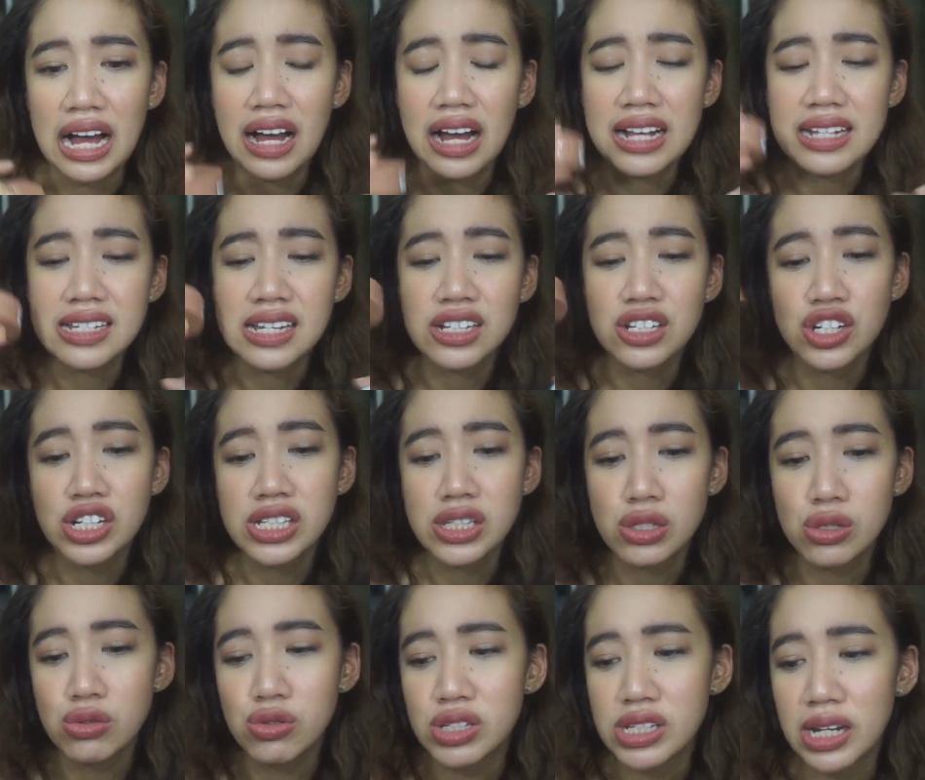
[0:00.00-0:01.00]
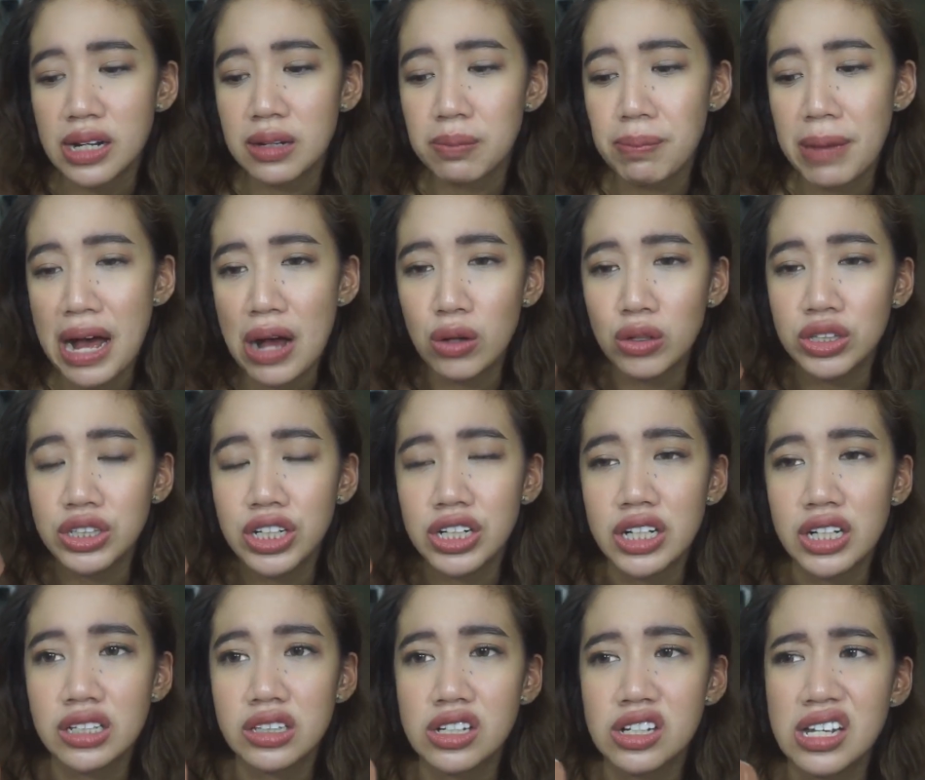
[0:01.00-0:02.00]
as a translucent
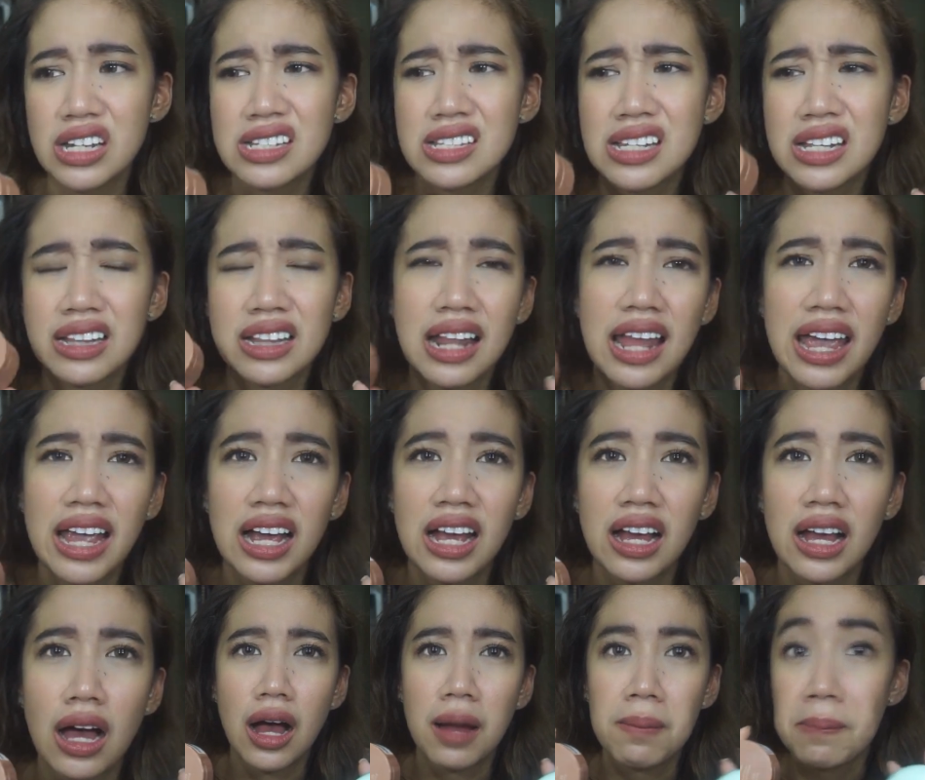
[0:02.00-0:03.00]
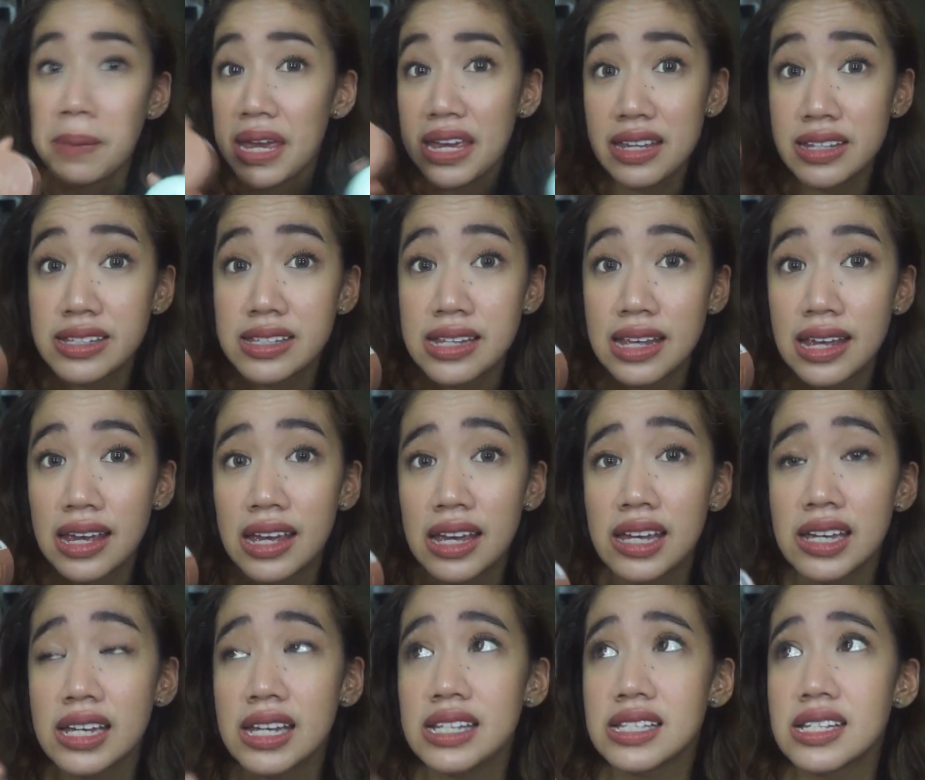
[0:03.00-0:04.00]
powder, is it like
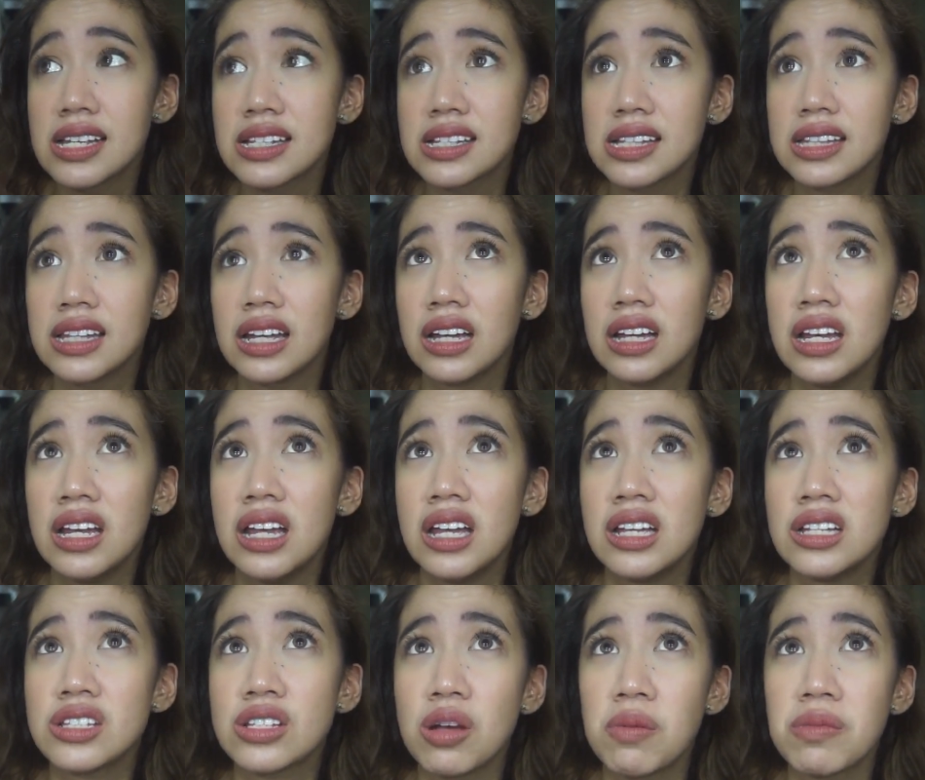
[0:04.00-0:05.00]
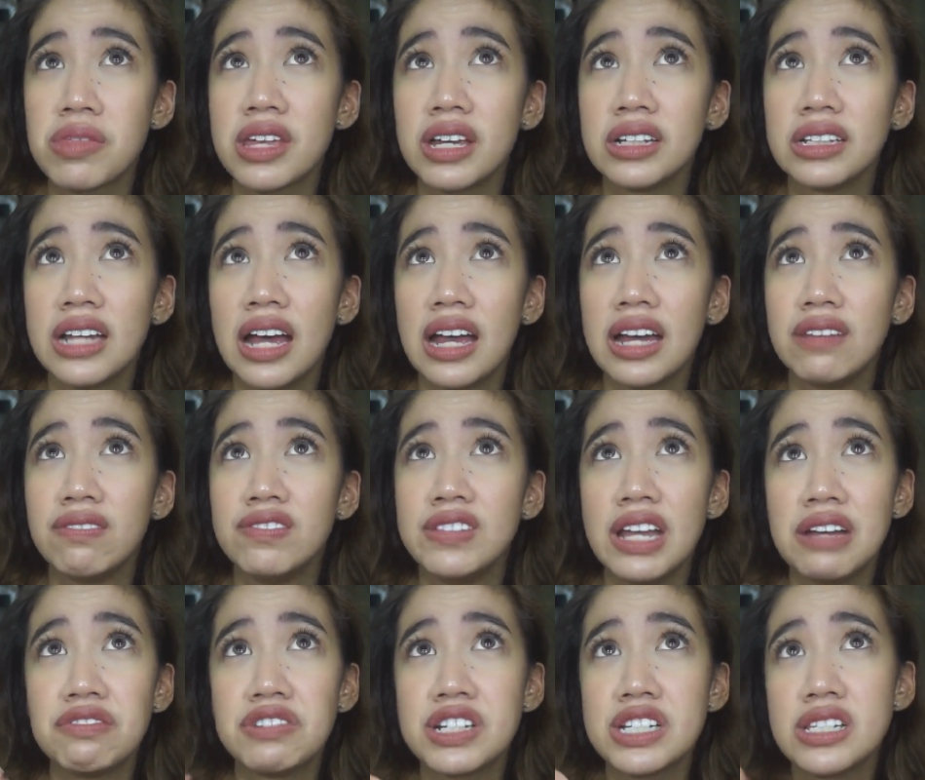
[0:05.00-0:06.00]
amazing? Is it something that I've
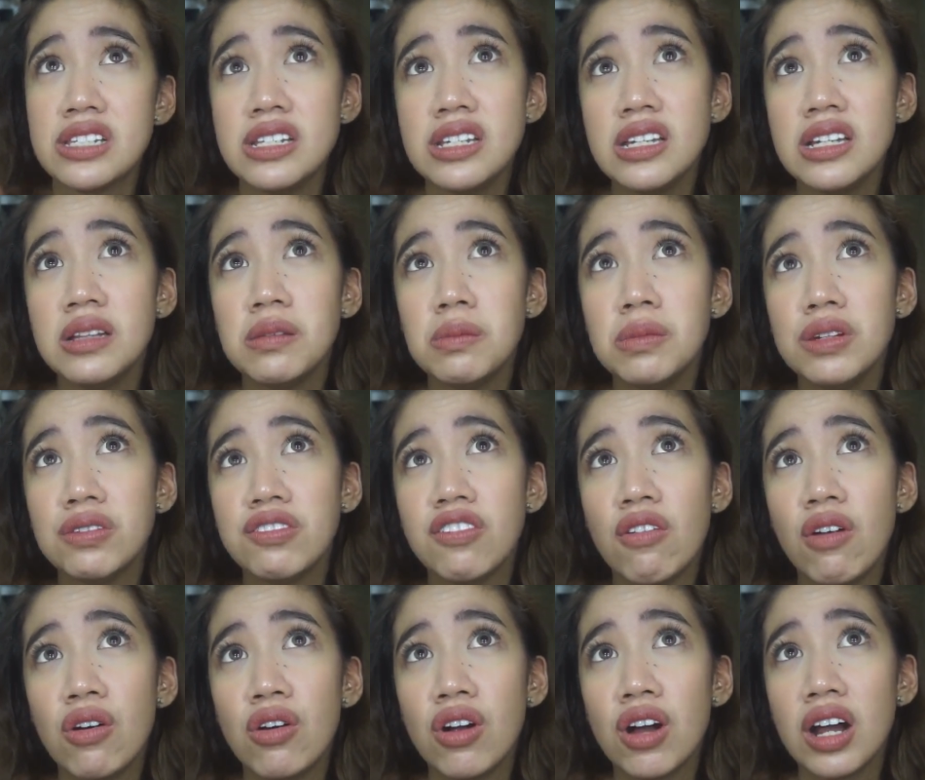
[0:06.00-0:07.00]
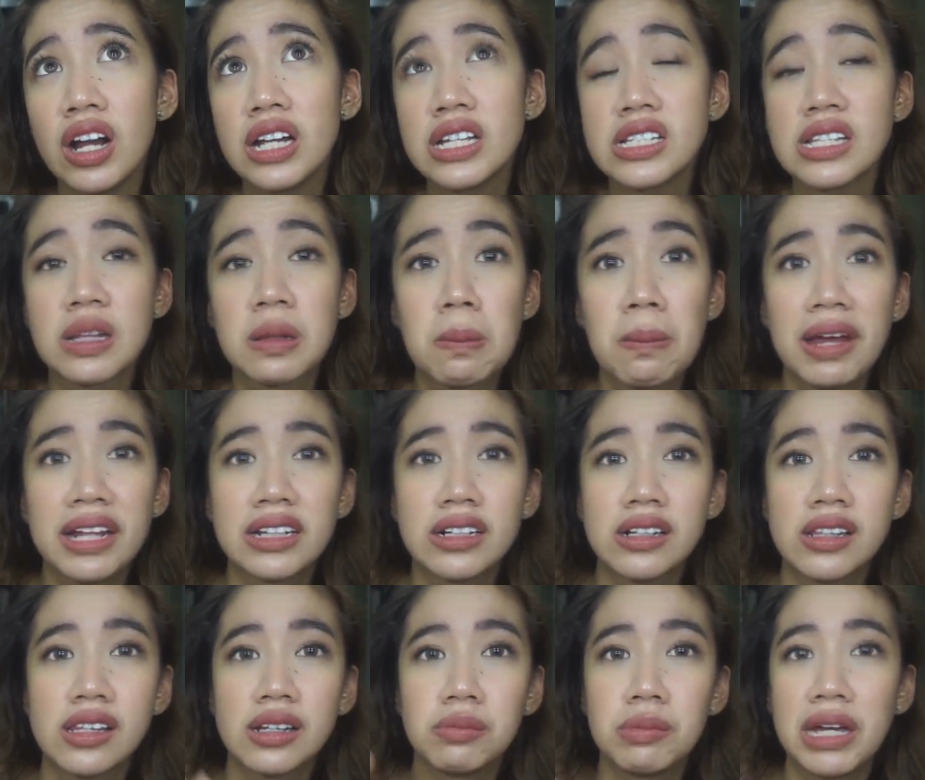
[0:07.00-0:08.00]
never seen before? Is it
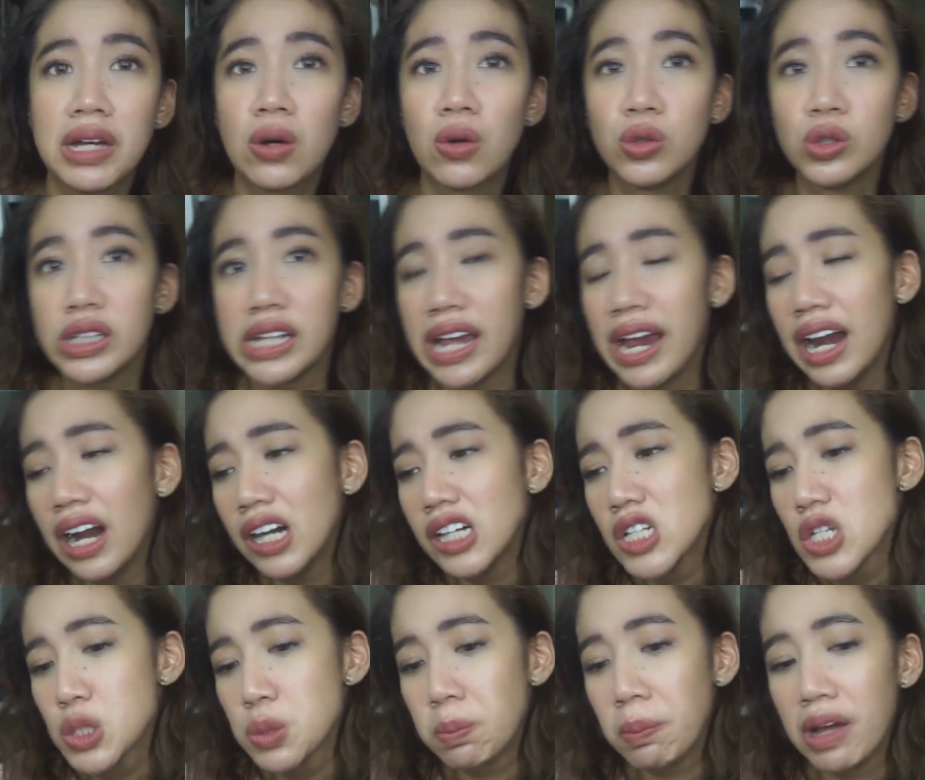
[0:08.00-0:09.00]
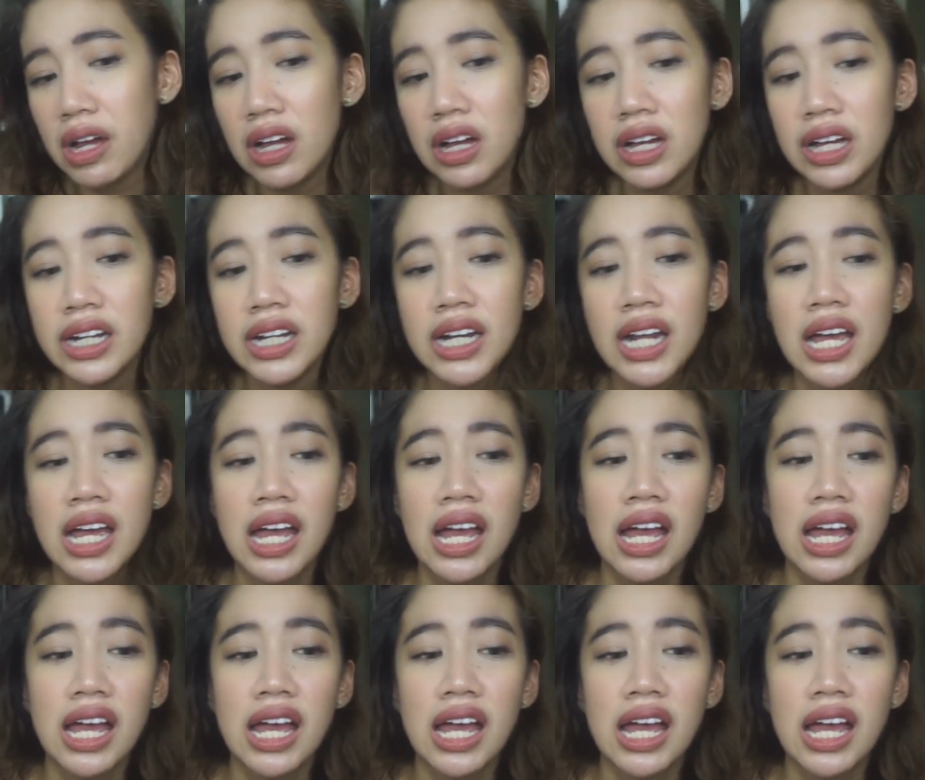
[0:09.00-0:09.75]
better than my Coty Airspun?